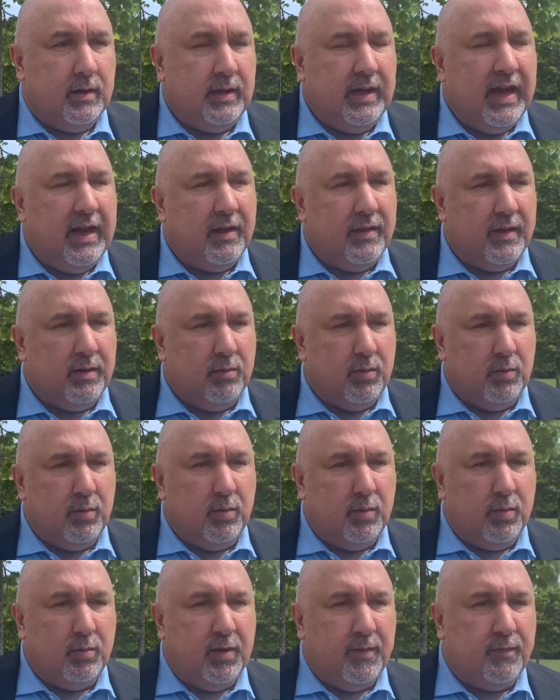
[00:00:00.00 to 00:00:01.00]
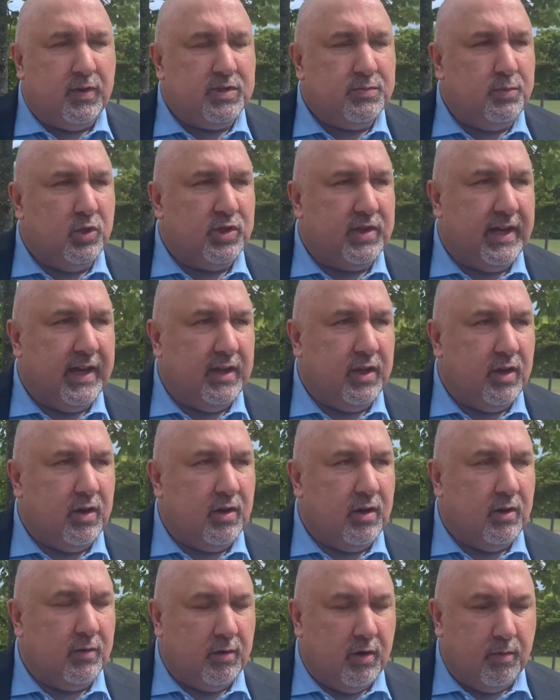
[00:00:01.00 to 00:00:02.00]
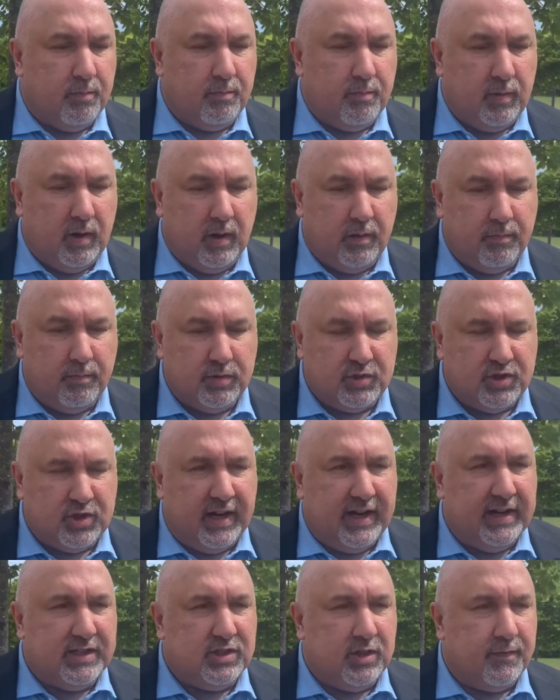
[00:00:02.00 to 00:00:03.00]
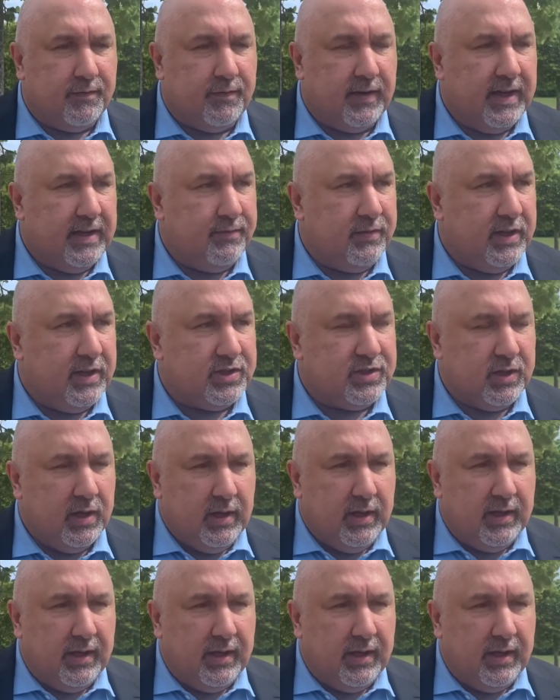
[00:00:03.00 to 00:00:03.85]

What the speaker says: Yeah, I think when we first put together our strategy of 5 years,